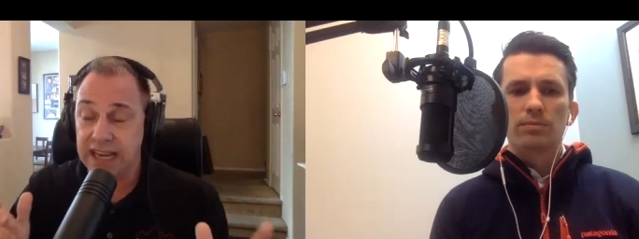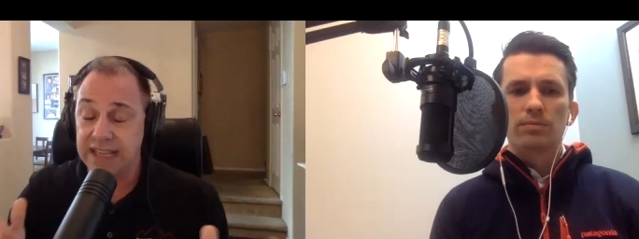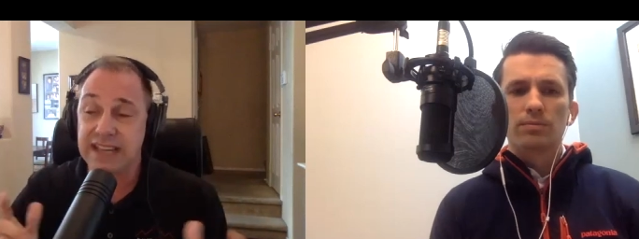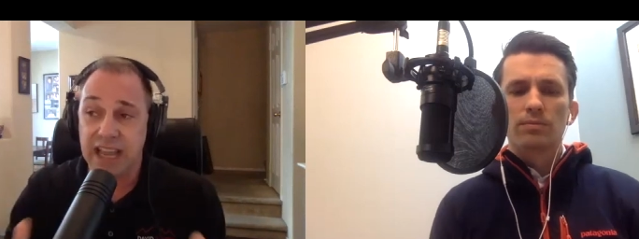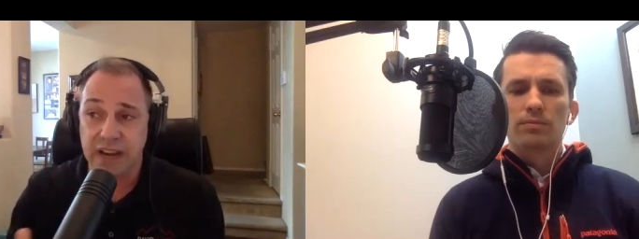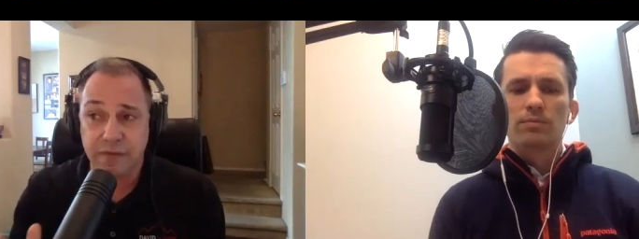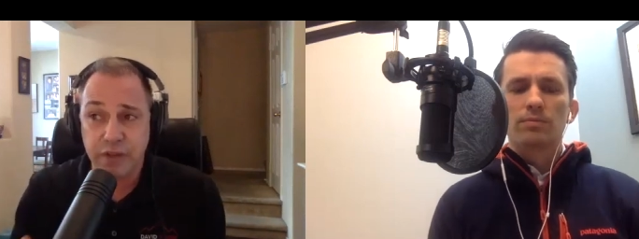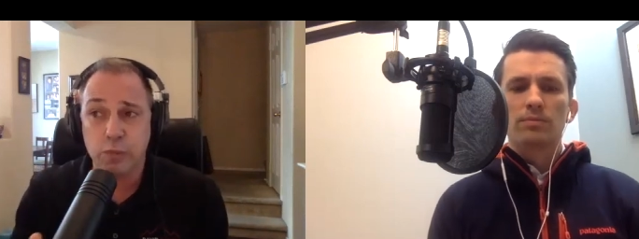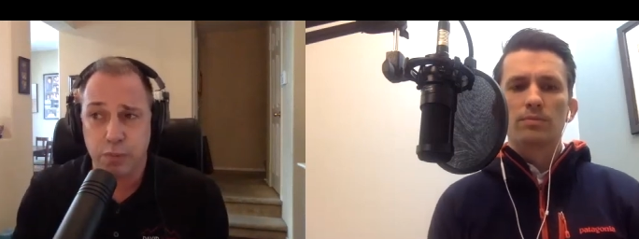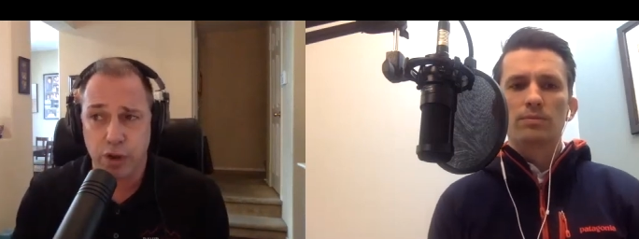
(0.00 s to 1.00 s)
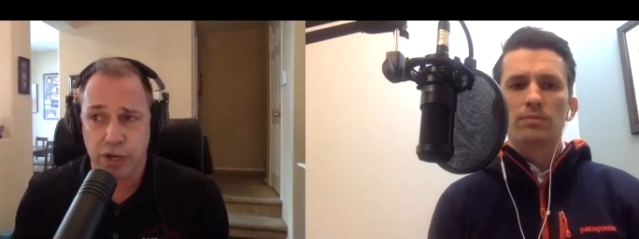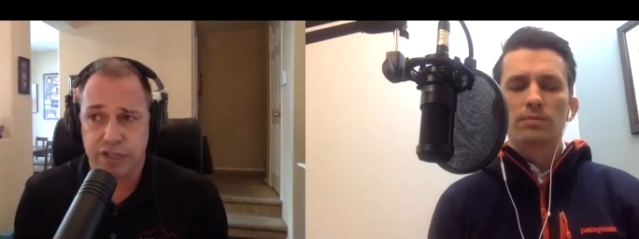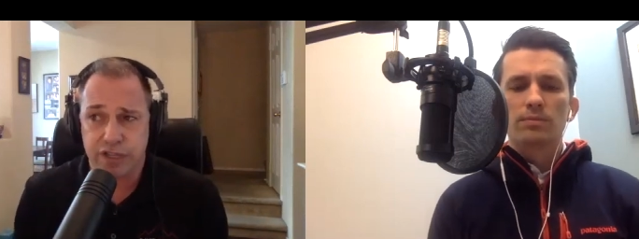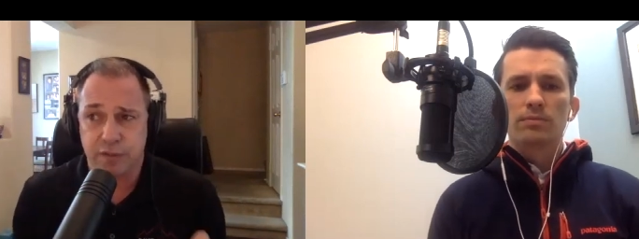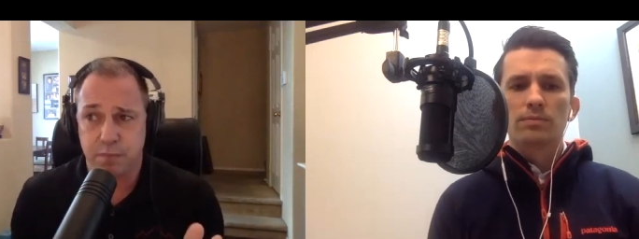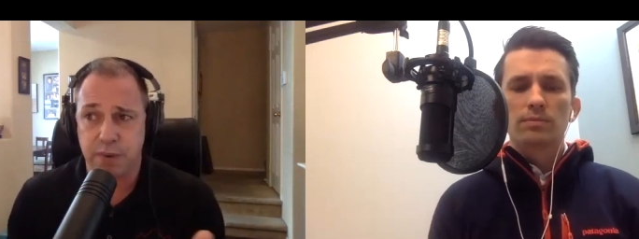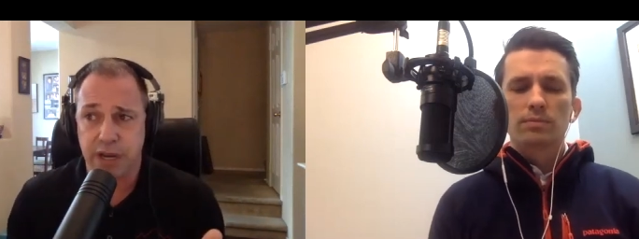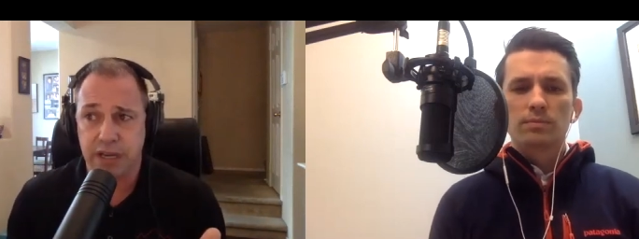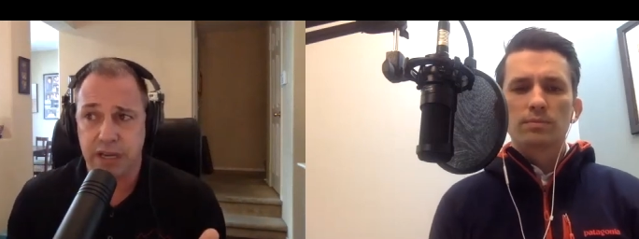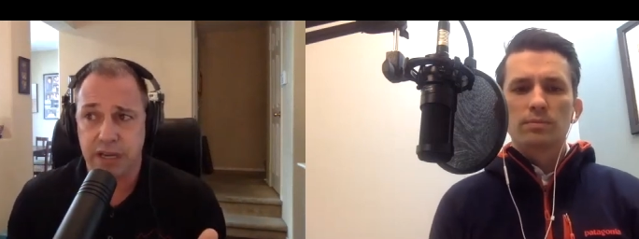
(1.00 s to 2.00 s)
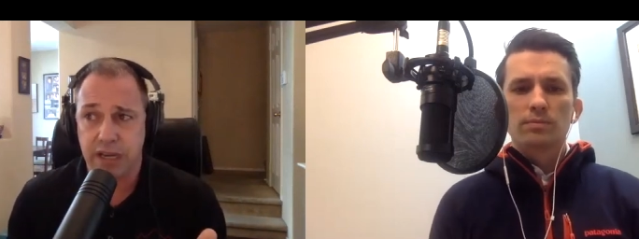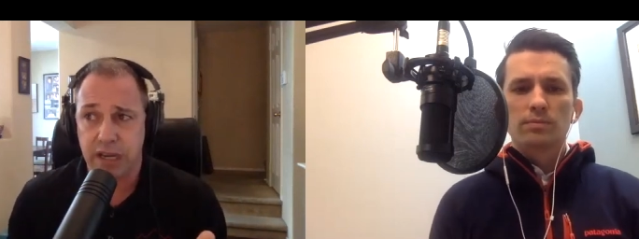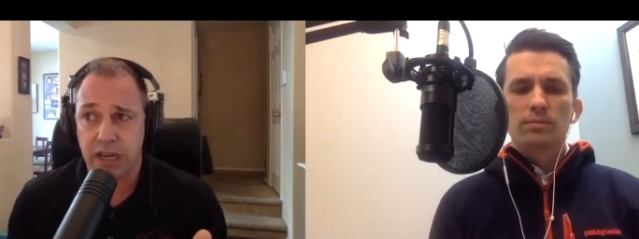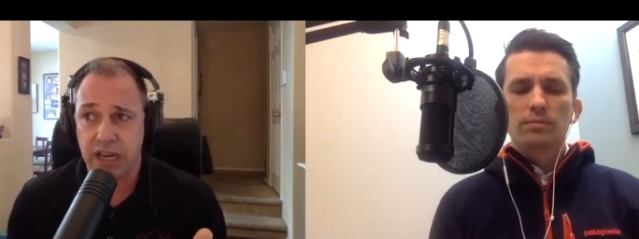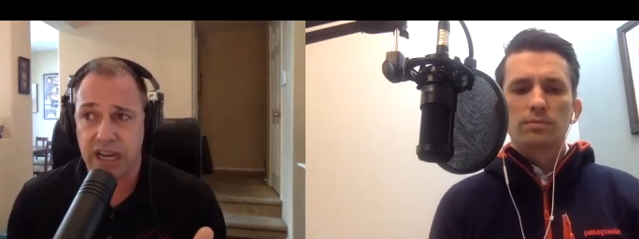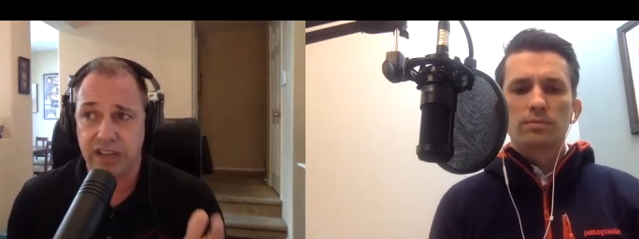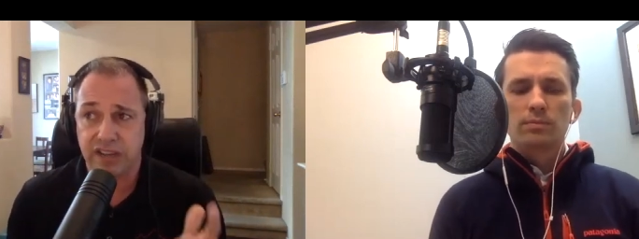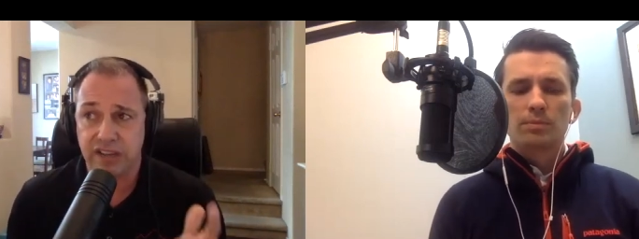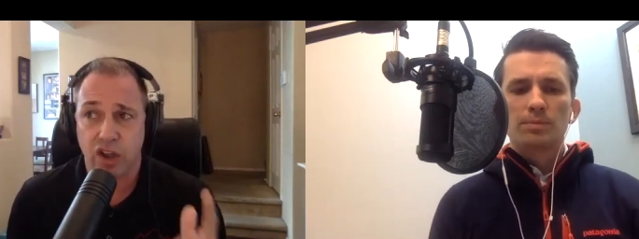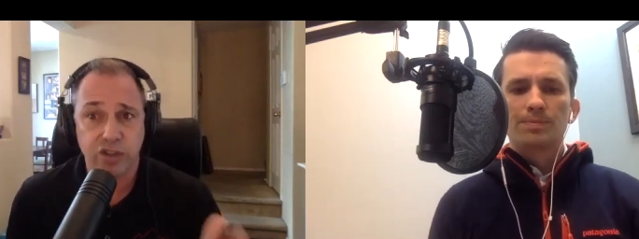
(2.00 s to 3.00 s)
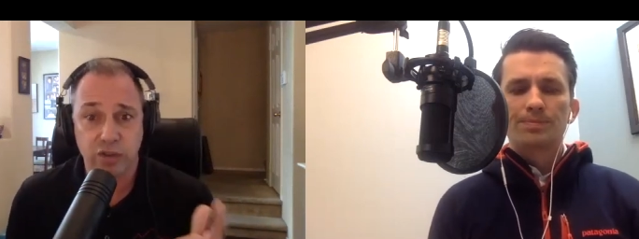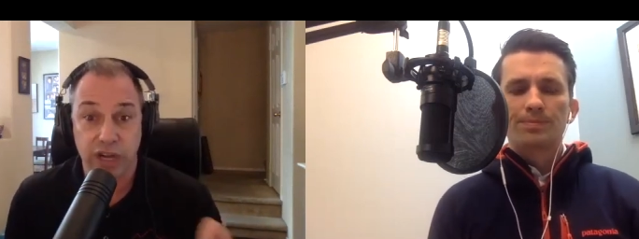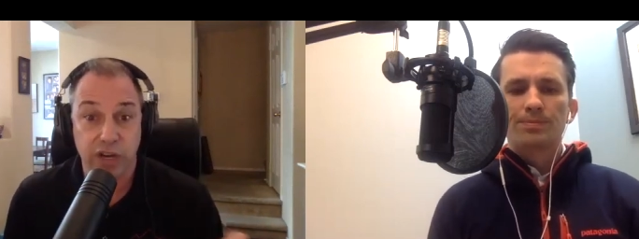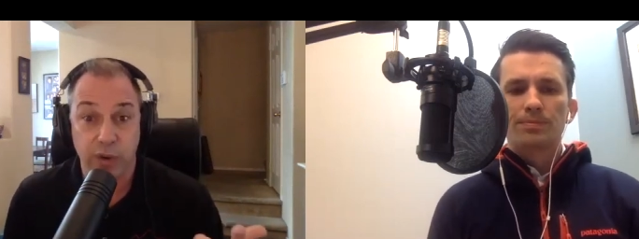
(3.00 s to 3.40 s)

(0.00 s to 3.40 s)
Speaker 1: he's got a few books, but he's also got a